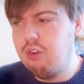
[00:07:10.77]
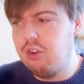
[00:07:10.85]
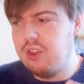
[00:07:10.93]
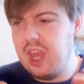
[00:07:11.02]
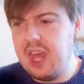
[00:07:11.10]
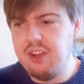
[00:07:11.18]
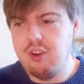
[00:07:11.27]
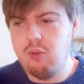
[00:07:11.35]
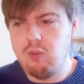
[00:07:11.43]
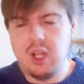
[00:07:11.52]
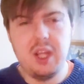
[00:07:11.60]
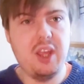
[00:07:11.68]
just ended
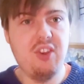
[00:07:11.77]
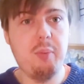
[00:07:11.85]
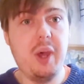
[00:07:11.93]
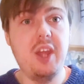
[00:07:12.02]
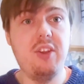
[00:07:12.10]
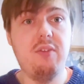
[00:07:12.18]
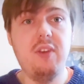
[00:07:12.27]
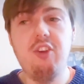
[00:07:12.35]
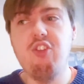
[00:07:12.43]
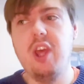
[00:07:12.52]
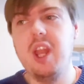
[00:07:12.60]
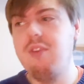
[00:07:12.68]
up really inspired to
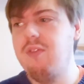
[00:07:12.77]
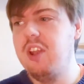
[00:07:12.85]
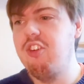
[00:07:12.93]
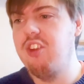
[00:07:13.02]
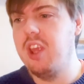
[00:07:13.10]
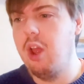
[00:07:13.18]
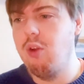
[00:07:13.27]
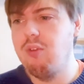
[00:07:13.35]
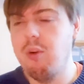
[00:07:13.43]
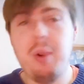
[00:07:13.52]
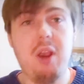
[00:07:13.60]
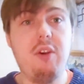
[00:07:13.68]
finish it, and I finished it
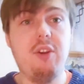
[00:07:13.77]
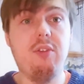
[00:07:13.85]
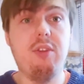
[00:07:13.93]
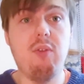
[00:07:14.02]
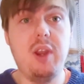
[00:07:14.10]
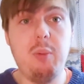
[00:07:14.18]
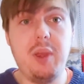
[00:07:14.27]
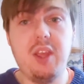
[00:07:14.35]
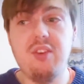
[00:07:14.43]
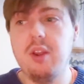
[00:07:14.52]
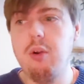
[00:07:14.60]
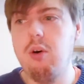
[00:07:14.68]
over a period of three
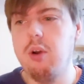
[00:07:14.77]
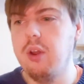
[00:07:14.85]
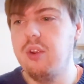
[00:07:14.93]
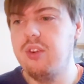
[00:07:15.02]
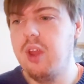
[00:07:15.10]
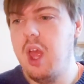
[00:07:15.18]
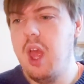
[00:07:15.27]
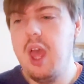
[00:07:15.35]
weeks in August.